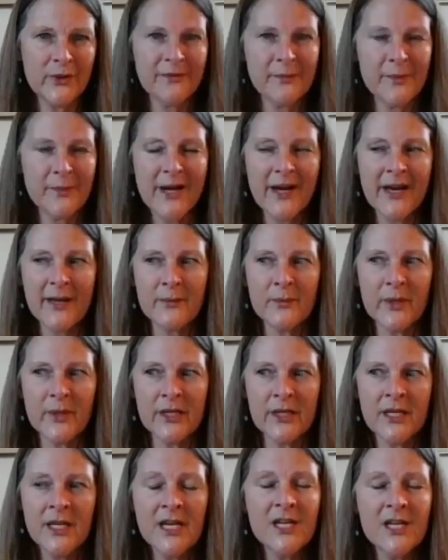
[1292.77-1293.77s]
left behind,
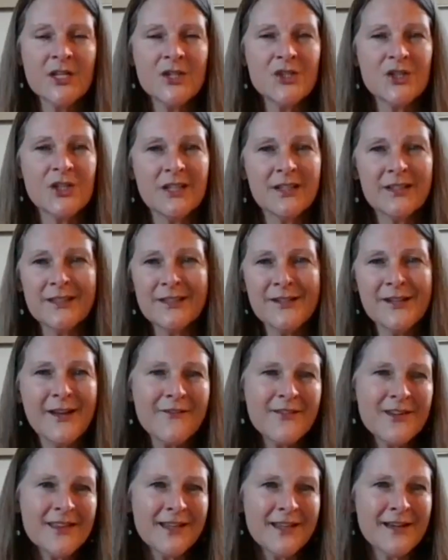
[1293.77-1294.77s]
but she cleared
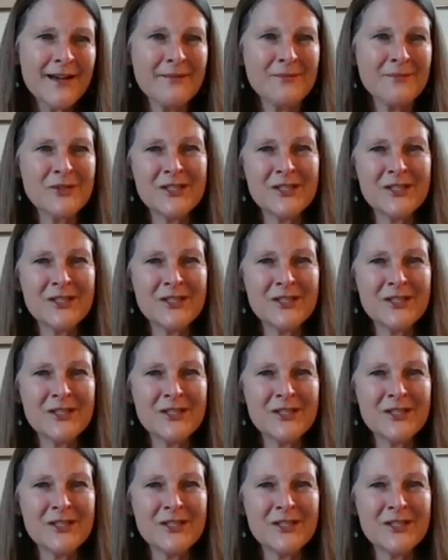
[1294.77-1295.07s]
everything up.